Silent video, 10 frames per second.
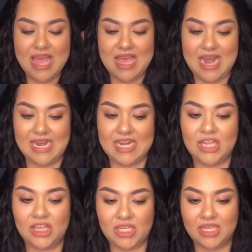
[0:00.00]
And I
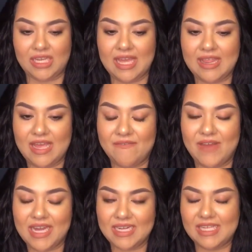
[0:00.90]
didn't look, and then
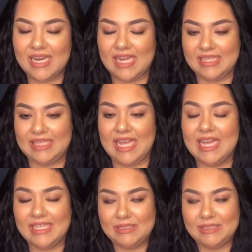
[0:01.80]
finally, like, at the end,